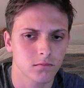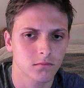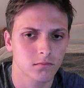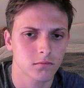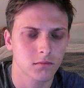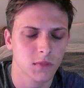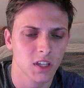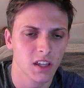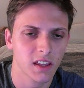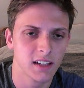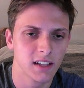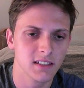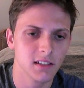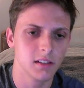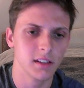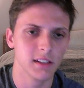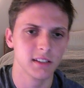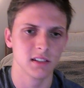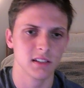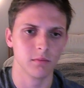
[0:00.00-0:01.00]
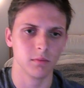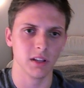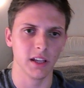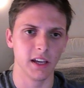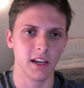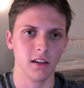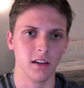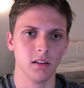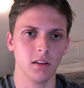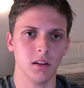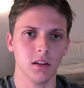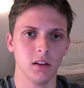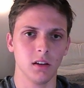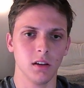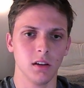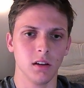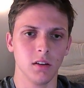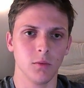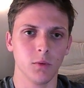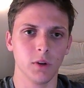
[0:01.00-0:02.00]
that's a decent play.
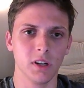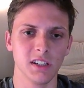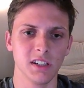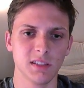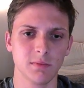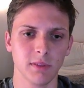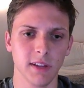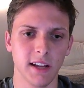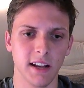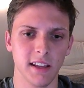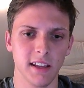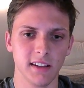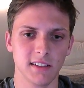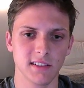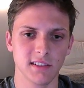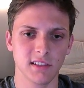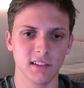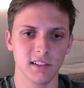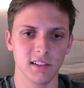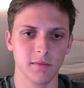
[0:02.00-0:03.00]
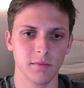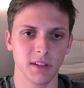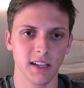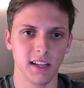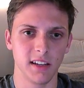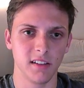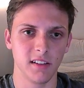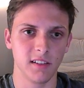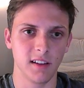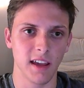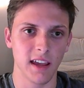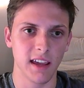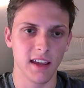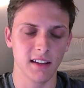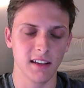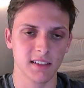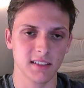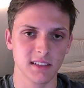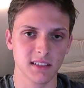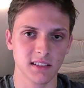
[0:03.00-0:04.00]
What he's planning is to play
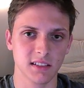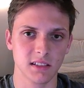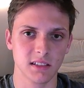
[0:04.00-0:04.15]
takes.